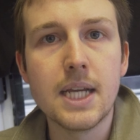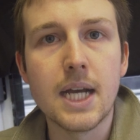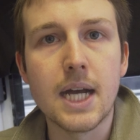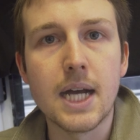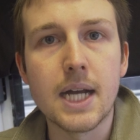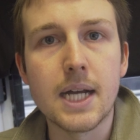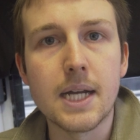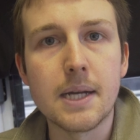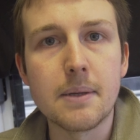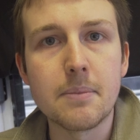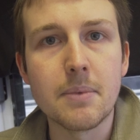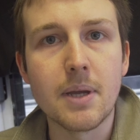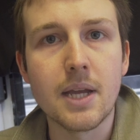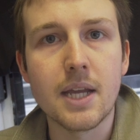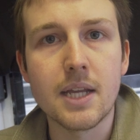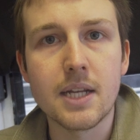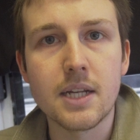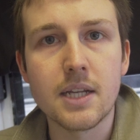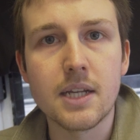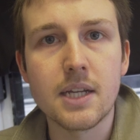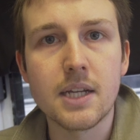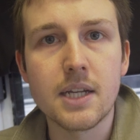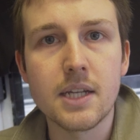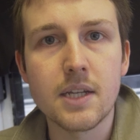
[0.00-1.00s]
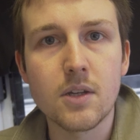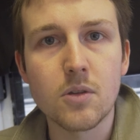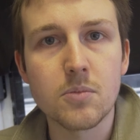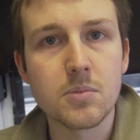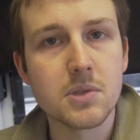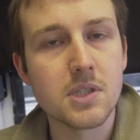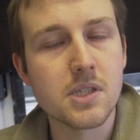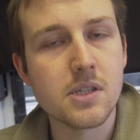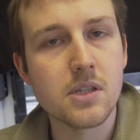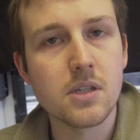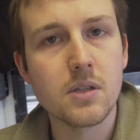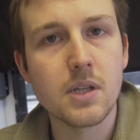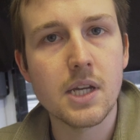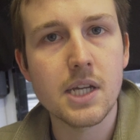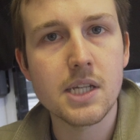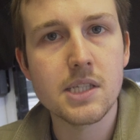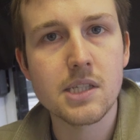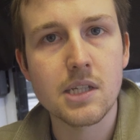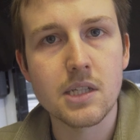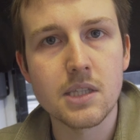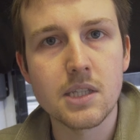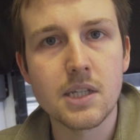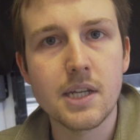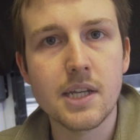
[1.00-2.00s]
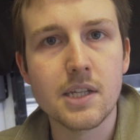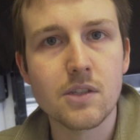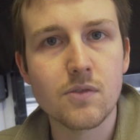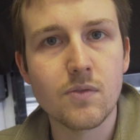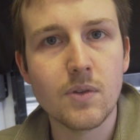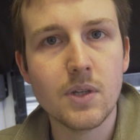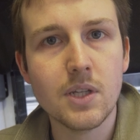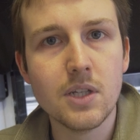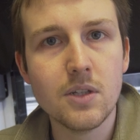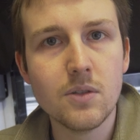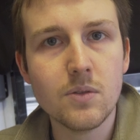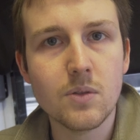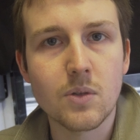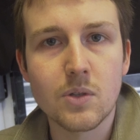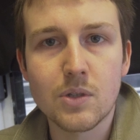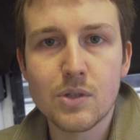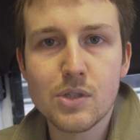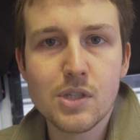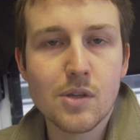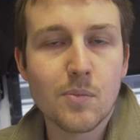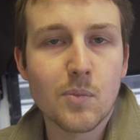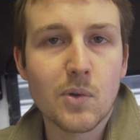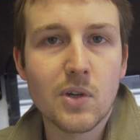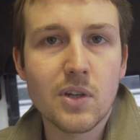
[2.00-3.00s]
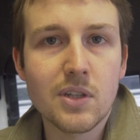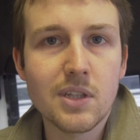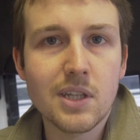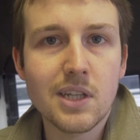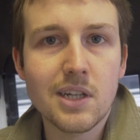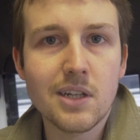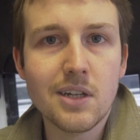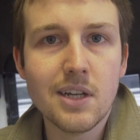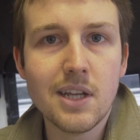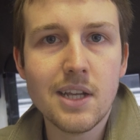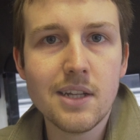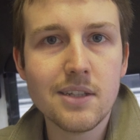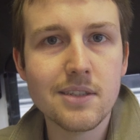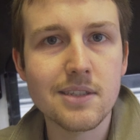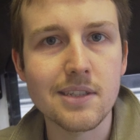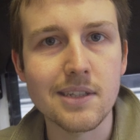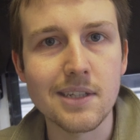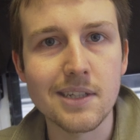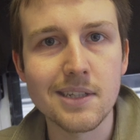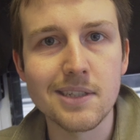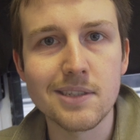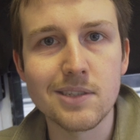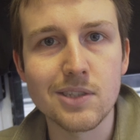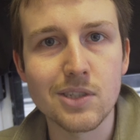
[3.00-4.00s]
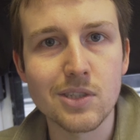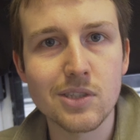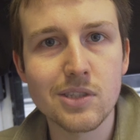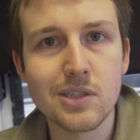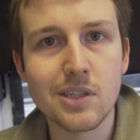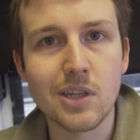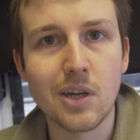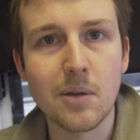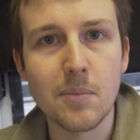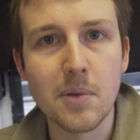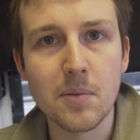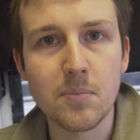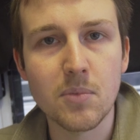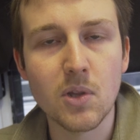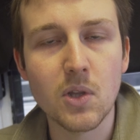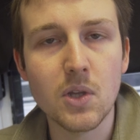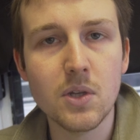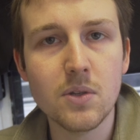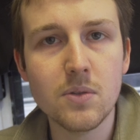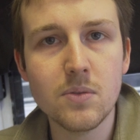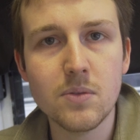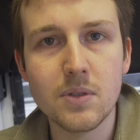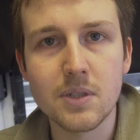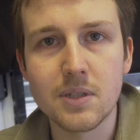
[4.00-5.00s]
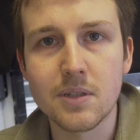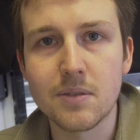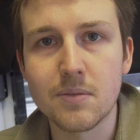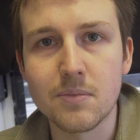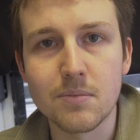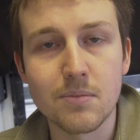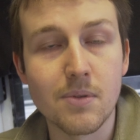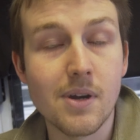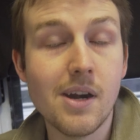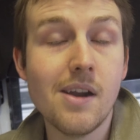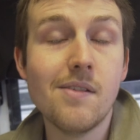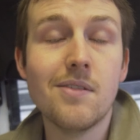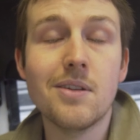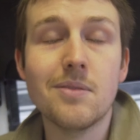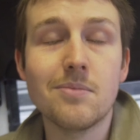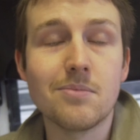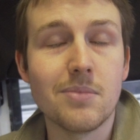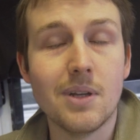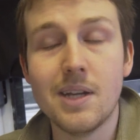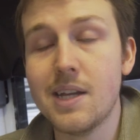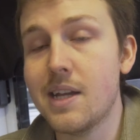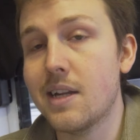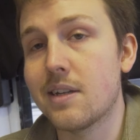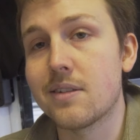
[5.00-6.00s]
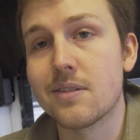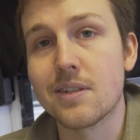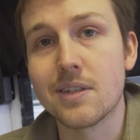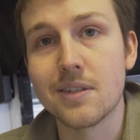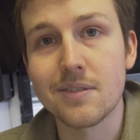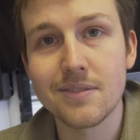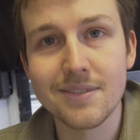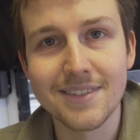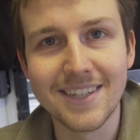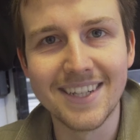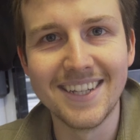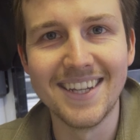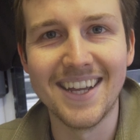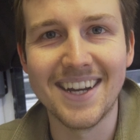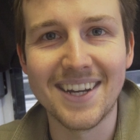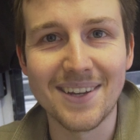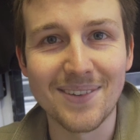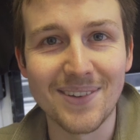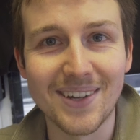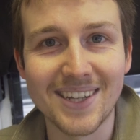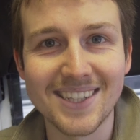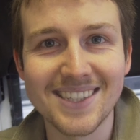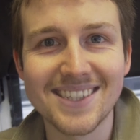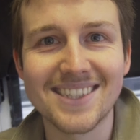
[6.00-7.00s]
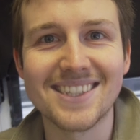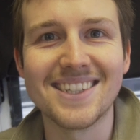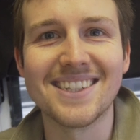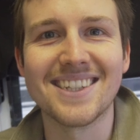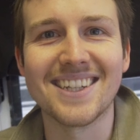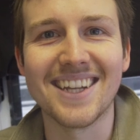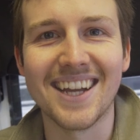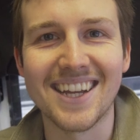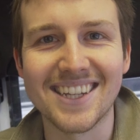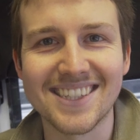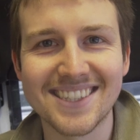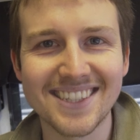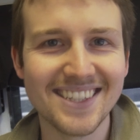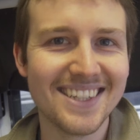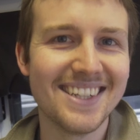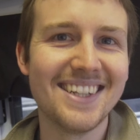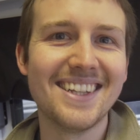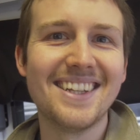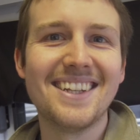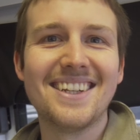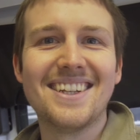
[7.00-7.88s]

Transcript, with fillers: Um, and I hope to see you guys on the next video or somewhere on the internet. Uh, just comment below or wherever. I don't know. Anyway, see you guys.